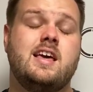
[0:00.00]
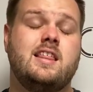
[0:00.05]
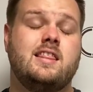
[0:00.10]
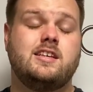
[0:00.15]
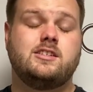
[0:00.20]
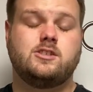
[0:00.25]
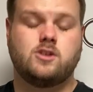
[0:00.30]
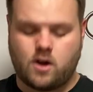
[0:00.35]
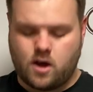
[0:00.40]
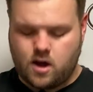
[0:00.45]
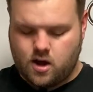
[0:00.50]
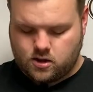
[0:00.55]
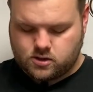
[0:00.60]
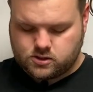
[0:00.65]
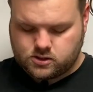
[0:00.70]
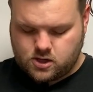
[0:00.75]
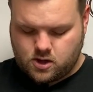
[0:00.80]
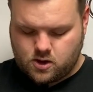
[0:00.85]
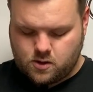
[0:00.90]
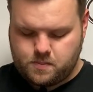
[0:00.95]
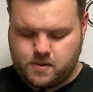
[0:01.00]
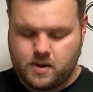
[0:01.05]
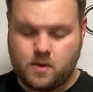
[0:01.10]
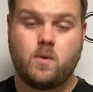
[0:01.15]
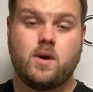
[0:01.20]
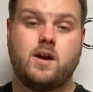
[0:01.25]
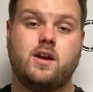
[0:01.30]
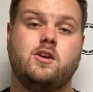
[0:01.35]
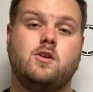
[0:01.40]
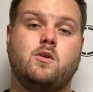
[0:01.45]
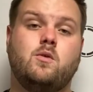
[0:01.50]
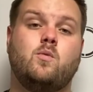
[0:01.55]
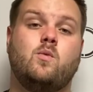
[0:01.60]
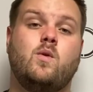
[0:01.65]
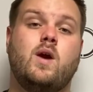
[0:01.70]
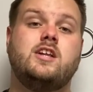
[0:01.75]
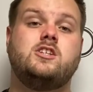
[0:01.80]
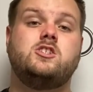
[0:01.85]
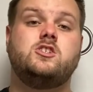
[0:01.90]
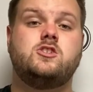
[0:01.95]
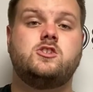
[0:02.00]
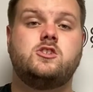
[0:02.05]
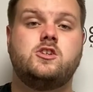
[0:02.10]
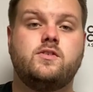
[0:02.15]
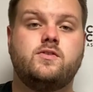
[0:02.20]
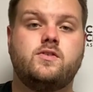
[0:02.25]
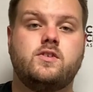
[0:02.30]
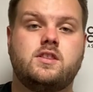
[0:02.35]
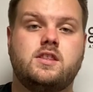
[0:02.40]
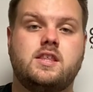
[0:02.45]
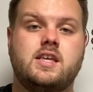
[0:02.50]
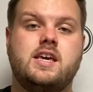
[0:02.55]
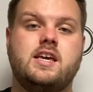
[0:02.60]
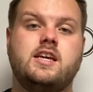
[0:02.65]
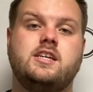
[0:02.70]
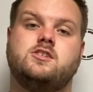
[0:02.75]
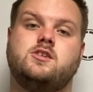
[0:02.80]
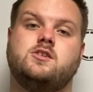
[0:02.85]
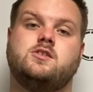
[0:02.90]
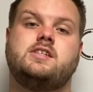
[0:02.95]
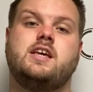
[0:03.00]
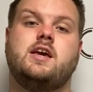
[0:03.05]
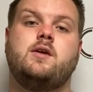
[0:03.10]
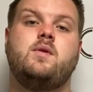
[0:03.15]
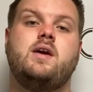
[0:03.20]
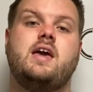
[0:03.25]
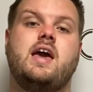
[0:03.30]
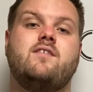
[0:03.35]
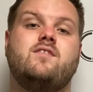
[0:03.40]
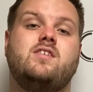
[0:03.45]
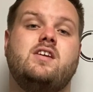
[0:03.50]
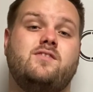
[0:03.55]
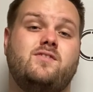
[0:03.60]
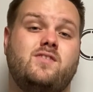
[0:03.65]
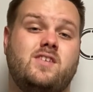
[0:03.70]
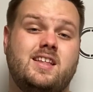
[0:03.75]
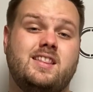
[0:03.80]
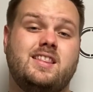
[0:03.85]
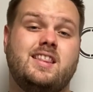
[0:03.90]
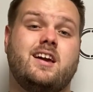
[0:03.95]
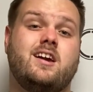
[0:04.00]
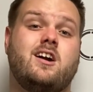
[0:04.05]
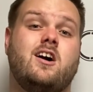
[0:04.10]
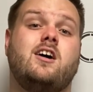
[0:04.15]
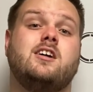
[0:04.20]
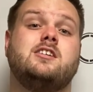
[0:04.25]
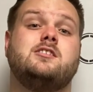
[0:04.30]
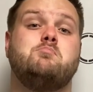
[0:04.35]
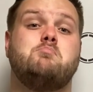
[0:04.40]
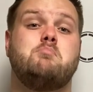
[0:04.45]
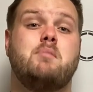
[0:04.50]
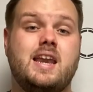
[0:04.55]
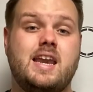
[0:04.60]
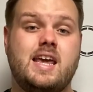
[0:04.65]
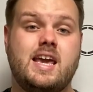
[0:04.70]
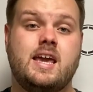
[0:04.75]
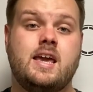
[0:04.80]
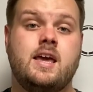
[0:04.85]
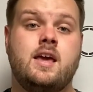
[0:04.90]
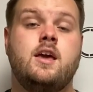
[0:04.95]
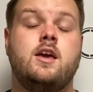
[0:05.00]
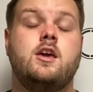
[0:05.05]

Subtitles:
This will also be where you'll register for things. So say we have an event that costs money.